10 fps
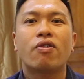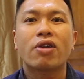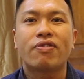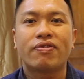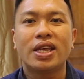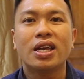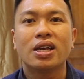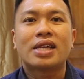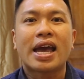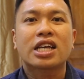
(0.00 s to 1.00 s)
$450
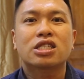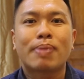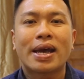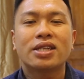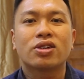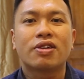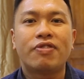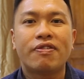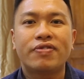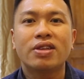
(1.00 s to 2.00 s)
that expires on the
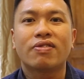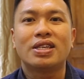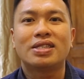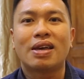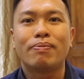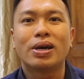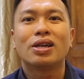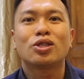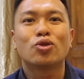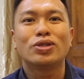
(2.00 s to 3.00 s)
15th of December
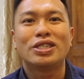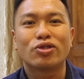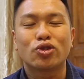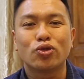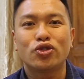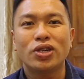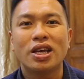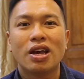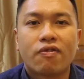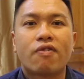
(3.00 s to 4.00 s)

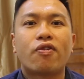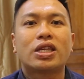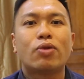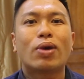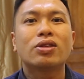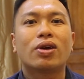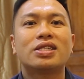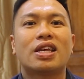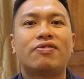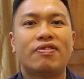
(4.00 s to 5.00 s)
2023 for
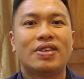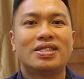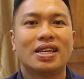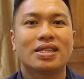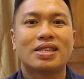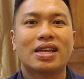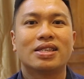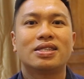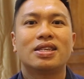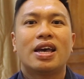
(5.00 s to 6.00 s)

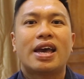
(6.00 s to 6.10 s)
$41.56.